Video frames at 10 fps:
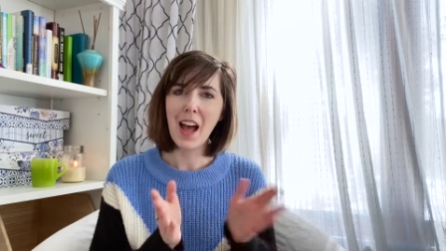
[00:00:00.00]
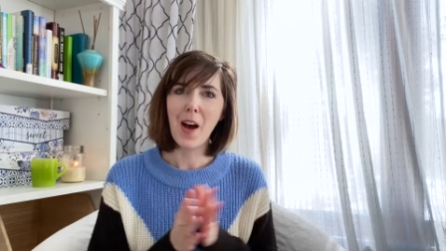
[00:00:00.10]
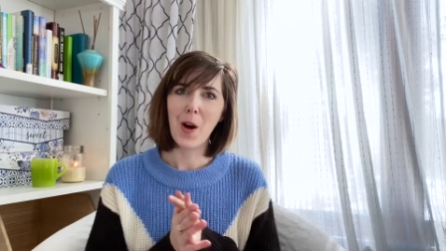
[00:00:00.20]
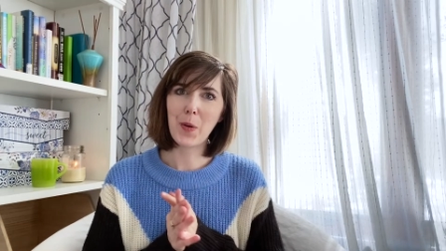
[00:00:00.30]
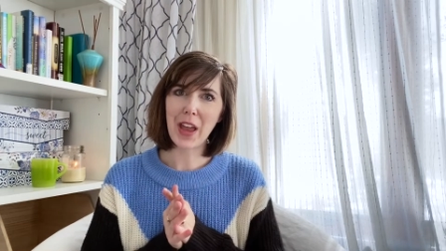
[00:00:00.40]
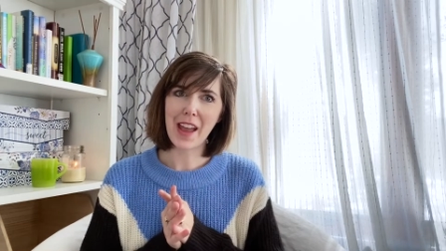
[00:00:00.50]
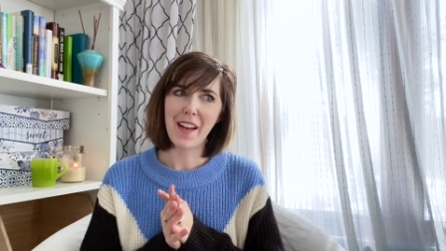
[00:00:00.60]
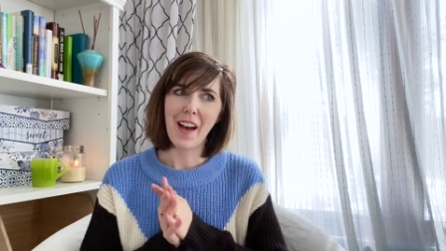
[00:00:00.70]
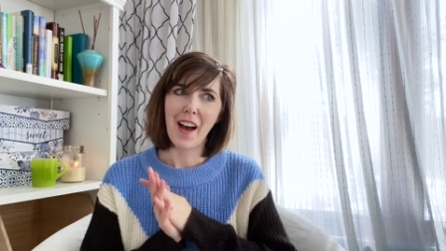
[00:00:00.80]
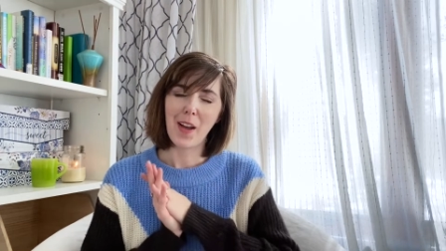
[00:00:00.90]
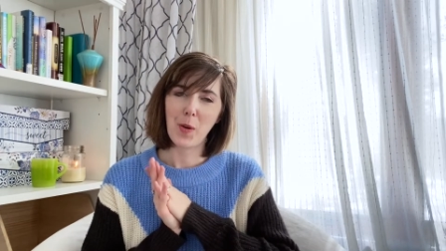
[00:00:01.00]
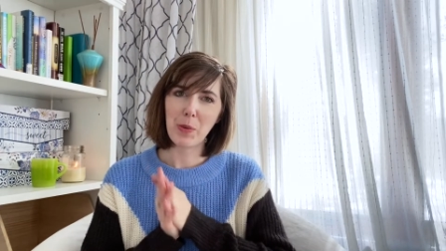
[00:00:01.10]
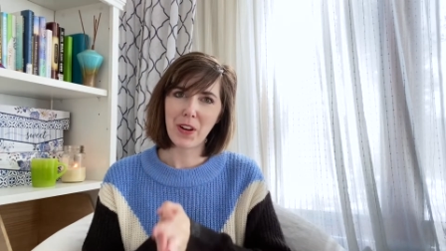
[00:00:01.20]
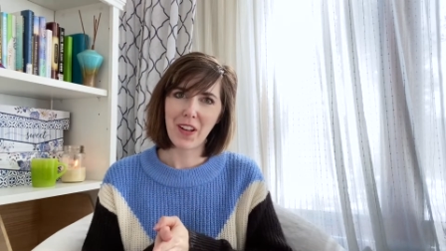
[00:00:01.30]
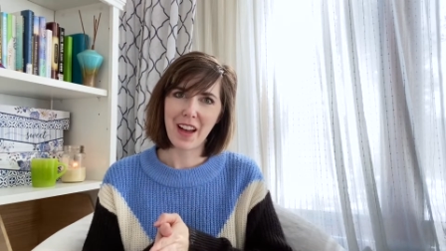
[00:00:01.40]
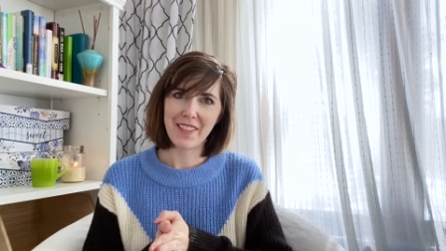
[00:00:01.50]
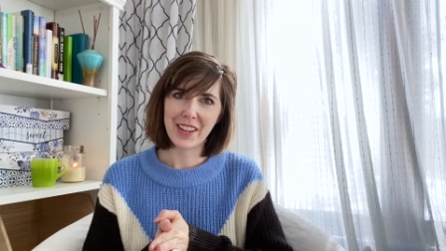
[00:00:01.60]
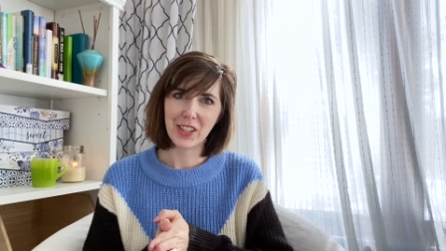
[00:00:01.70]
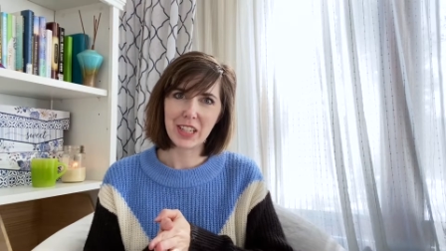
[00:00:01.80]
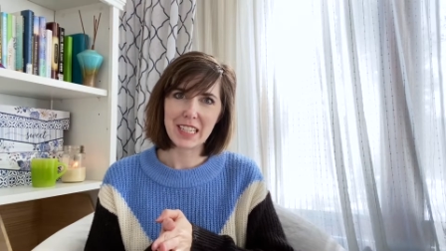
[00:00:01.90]
Okay, I hope you're all
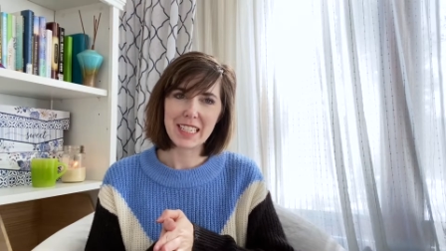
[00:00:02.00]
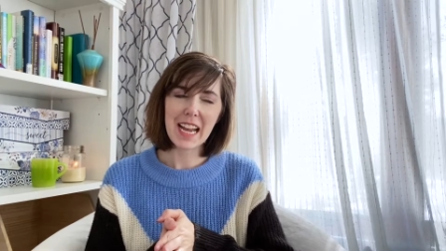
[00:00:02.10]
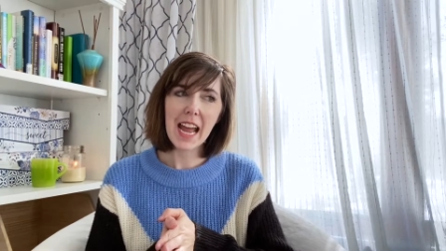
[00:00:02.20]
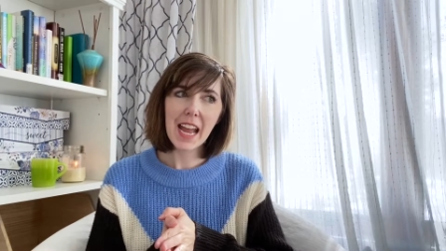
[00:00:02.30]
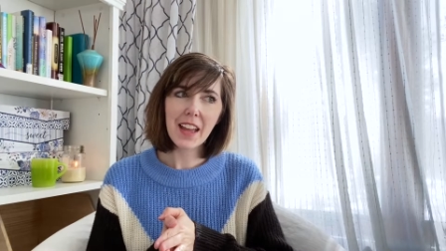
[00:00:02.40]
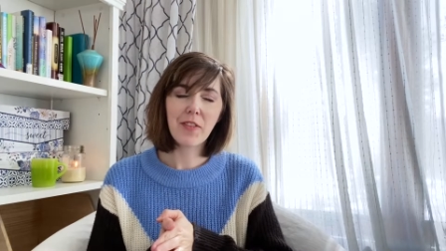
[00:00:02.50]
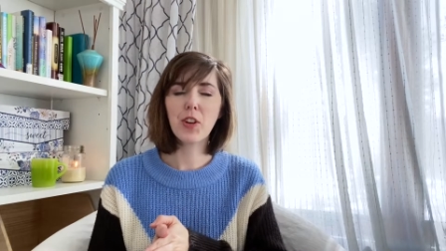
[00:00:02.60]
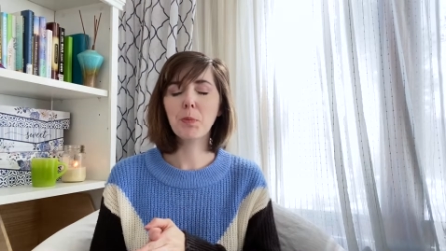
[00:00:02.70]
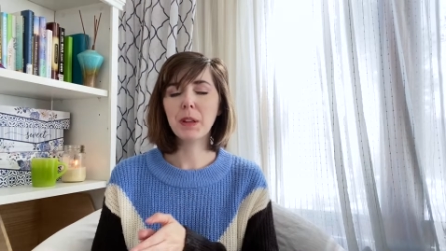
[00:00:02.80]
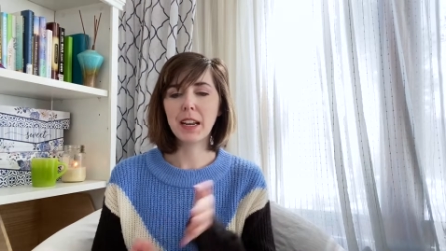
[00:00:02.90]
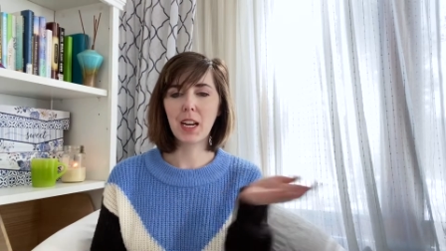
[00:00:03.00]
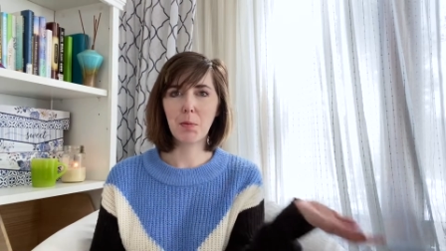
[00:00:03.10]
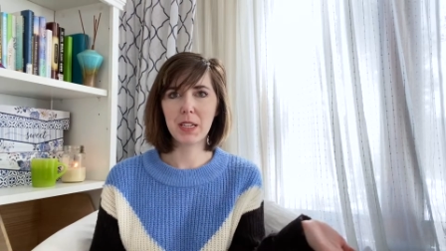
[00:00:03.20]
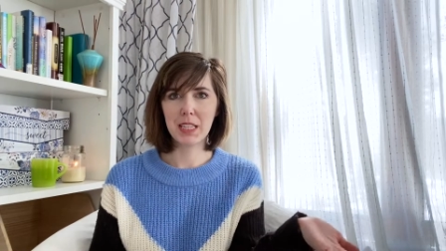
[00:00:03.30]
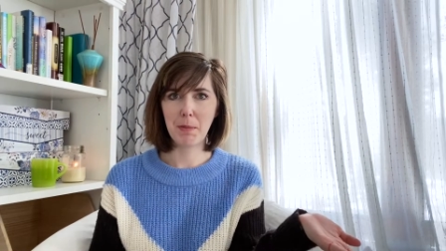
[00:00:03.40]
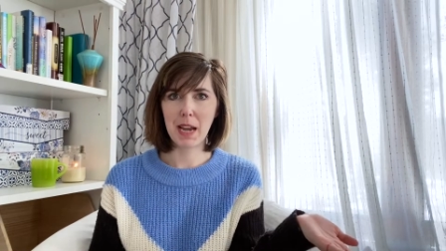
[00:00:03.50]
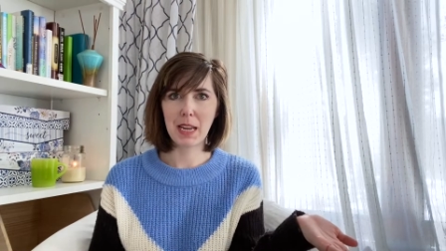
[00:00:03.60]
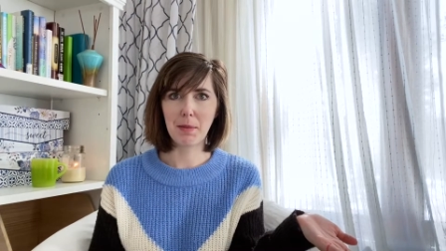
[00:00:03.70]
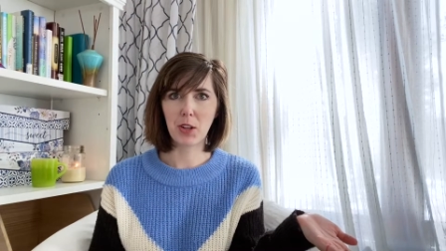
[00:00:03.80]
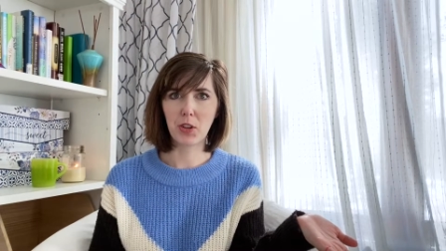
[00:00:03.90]
having a good day. If you're planning on participating
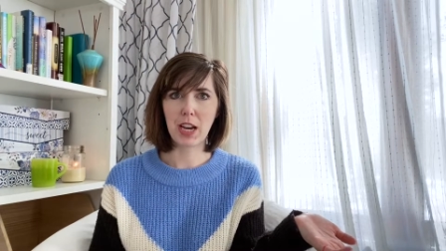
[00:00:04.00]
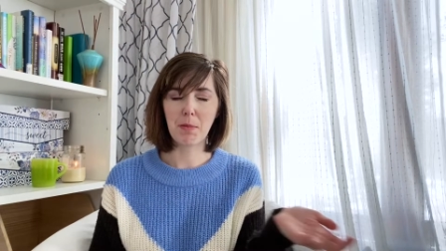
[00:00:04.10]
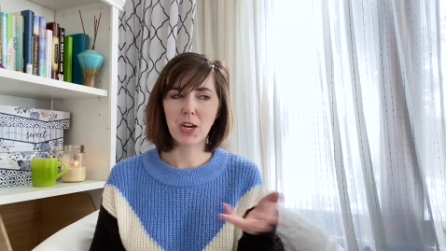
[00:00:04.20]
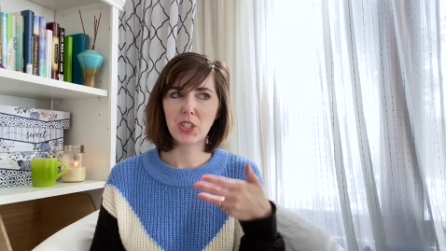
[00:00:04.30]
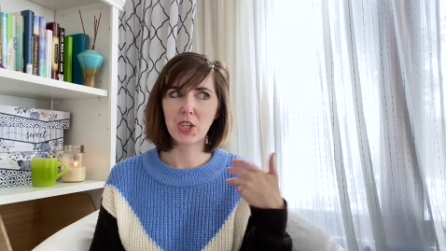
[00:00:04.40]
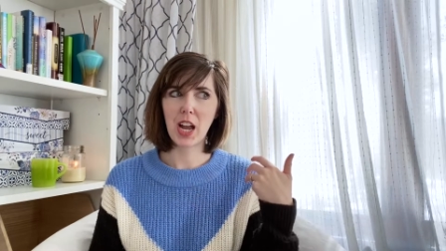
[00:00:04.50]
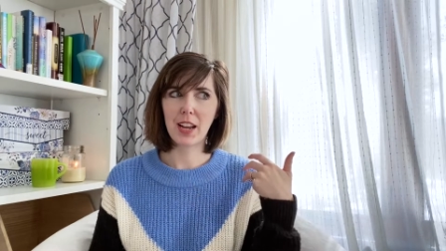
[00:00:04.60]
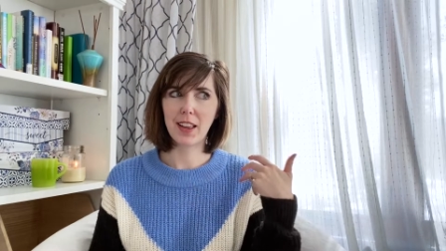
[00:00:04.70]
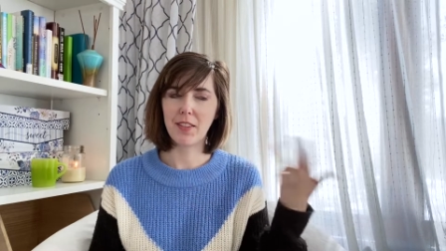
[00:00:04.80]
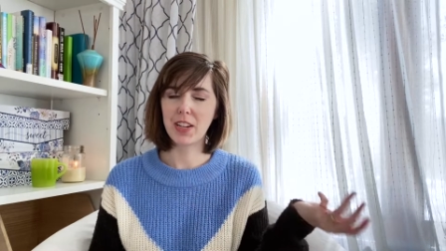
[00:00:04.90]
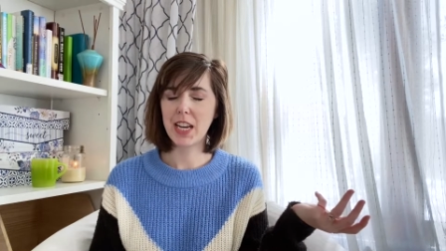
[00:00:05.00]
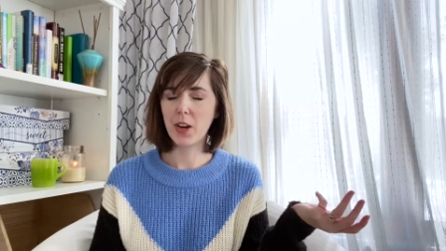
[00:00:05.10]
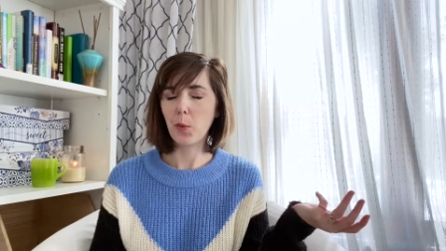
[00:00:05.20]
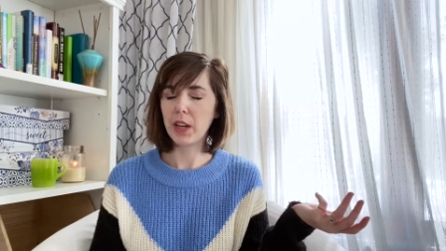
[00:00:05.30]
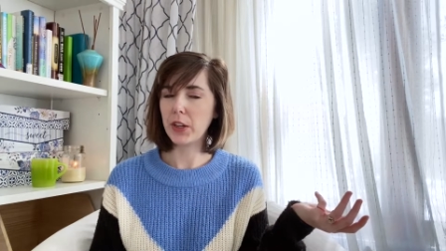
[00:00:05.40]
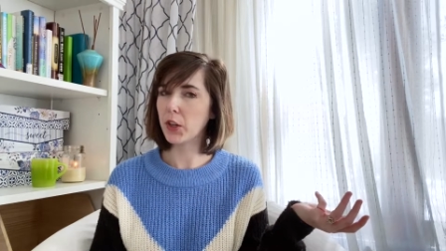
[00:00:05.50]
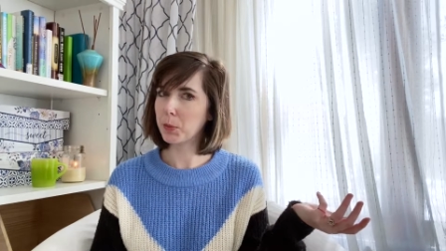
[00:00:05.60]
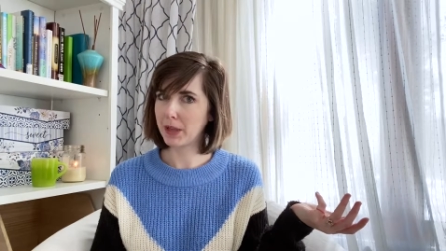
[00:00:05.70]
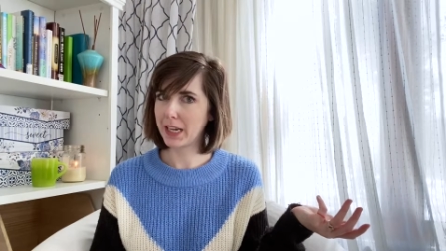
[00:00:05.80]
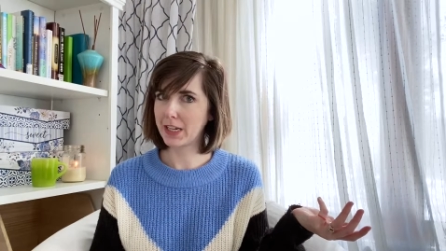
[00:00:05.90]
in Middle Grade March, I'd love to hear what you're
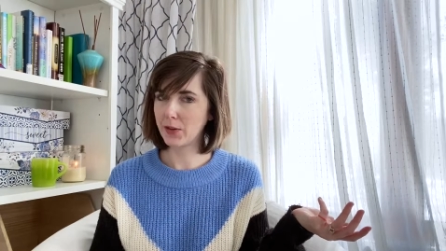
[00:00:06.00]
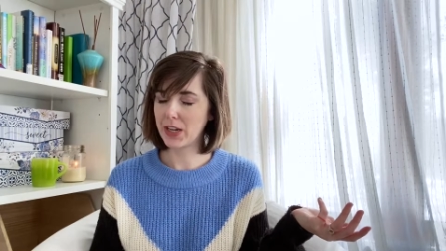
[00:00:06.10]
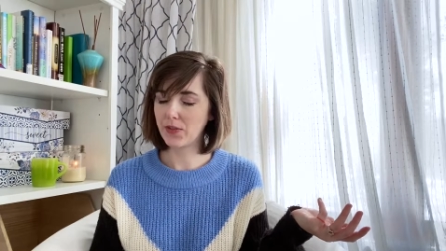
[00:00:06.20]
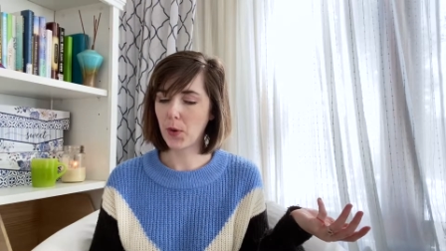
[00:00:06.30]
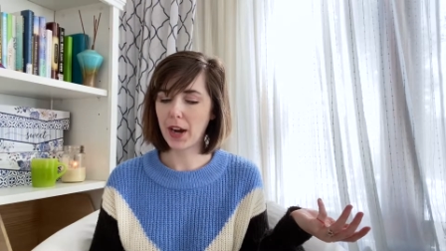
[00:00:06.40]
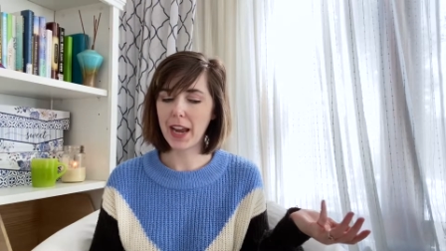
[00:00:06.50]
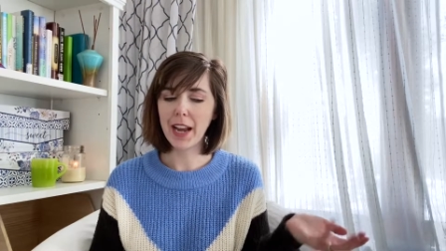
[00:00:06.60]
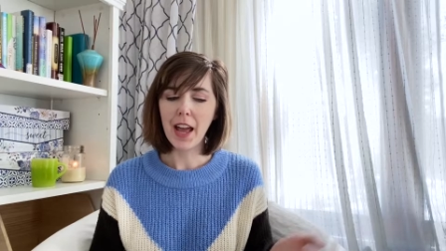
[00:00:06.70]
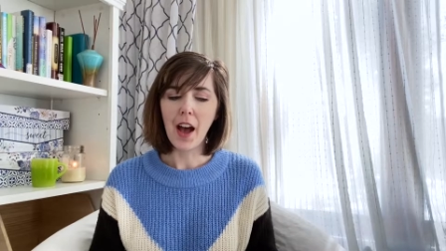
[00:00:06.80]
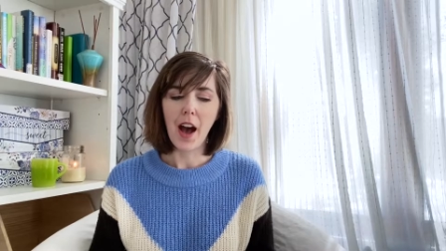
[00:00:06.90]
planning to read for it.